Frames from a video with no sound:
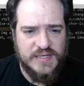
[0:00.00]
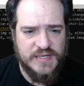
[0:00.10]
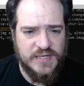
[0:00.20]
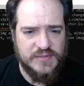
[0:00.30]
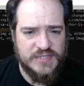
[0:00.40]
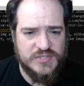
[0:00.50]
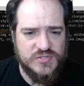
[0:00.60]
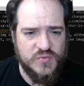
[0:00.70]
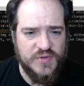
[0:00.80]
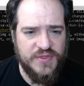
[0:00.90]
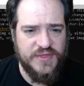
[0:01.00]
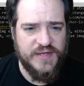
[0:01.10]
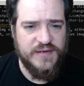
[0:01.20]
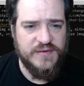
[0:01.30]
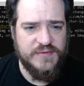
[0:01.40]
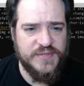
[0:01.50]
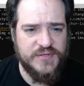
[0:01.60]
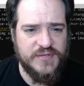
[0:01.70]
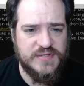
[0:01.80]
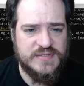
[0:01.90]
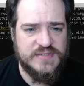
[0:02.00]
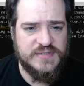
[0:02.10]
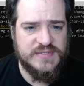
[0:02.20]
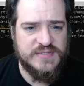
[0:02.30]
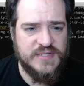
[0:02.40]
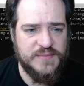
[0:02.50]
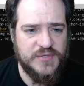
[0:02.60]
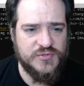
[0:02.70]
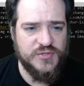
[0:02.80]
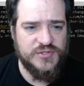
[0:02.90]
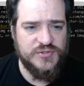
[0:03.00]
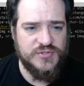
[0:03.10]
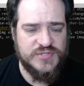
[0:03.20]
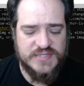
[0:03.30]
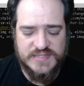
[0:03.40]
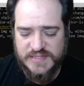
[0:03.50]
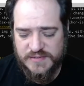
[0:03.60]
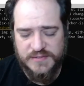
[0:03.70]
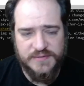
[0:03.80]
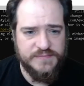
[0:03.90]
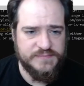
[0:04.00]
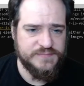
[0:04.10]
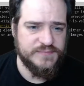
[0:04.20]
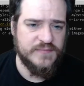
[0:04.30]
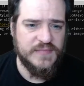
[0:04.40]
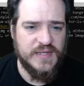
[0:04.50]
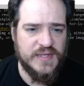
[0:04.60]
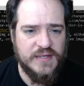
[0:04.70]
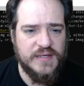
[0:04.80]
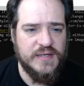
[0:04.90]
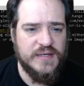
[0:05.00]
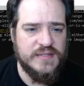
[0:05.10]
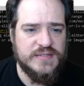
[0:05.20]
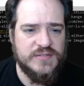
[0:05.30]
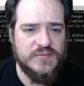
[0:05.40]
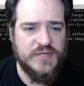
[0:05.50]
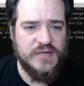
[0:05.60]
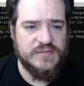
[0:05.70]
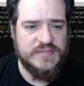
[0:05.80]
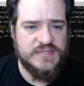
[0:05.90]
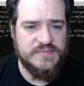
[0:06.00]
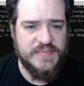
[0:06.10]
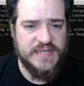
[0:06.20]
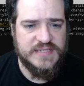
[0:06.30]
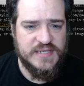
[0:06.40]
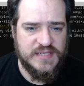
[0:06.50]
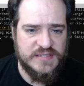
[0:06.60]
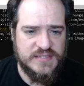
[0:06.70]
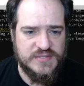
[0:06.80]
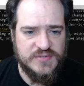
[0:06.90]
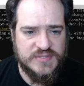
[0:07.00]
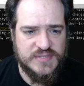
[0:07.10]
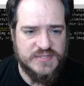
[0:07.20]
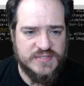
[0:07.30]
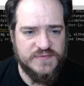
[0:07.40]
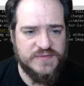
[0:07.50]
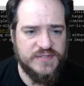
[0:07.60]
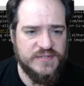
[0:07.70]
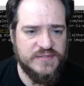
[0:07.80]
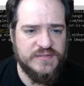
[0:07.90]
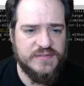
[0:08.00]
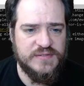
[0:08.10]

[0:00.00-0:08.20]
Now let's do one thing here, because this I'm not going to use the sticker. So now it doesn't make sense to use this over here.